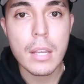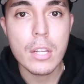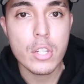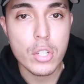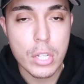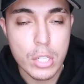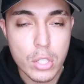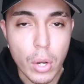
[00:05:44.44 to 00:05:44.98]

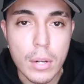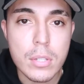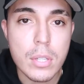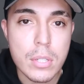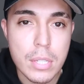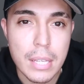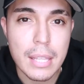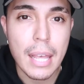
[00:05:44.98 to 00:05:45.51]
she starts to
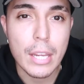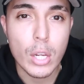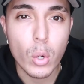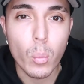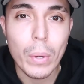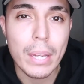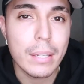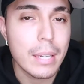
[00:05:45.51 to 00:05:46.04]
see that you're
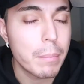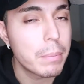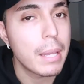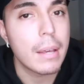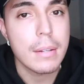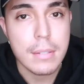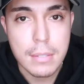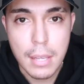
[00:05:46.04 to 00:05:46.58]
weak deep
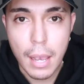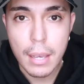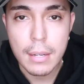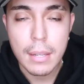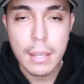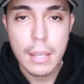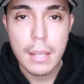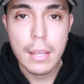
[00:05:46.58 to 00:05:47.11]
down inside
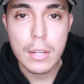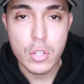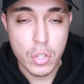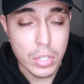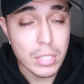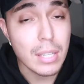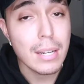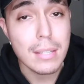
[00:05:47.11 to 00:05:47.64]

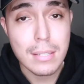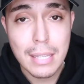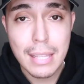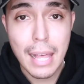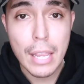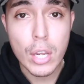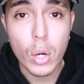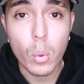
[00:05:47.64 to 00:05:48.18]
she's going to see
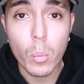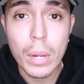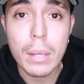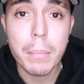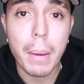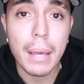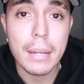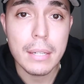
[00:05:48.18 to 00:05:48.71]
that you're
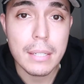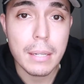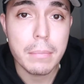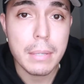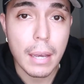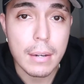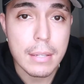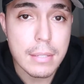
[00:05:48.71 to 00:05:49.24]
weak-minded deep
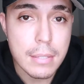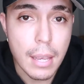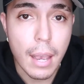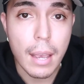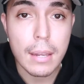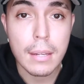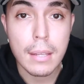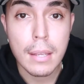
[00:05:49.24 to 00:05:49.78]
down
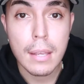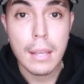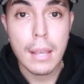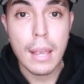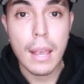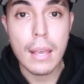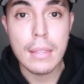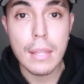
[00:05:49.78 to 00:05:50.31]
inside
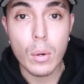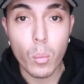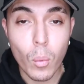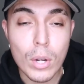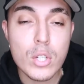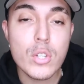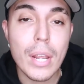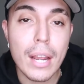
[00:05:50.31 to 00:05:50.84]
and then
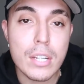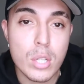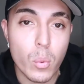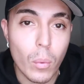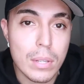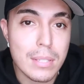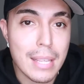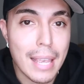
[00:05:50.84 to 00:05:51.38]
once she actually
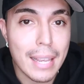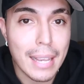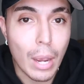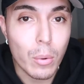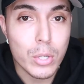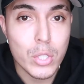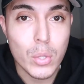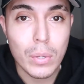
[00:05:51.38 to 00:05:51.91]
wants to hang
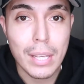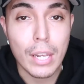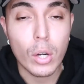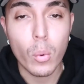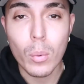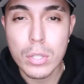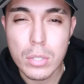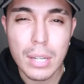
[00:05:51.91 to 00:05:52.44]
out with you again or
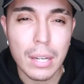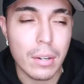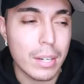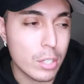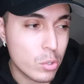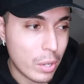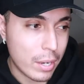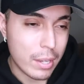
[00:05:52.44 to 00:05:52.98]
once you
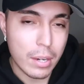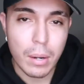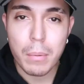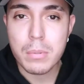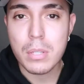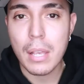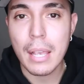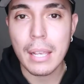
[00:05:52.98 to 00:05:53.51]
literally try to hit her
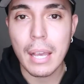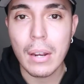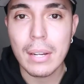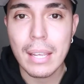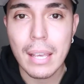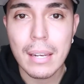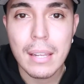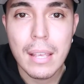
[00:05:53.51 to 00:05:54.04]
up to hang out
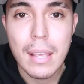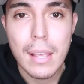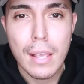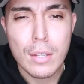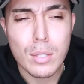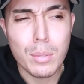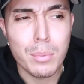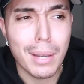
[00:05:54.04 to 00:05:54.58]
again
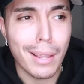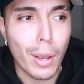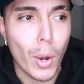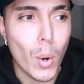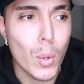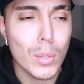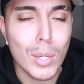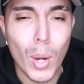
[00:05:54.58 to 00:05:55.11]
she's going to be like
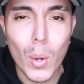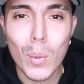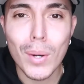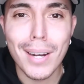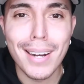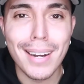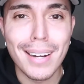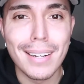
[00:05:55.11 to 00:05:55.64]
oh no
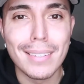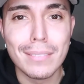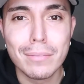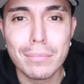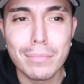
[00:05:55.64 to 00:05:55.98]
uh,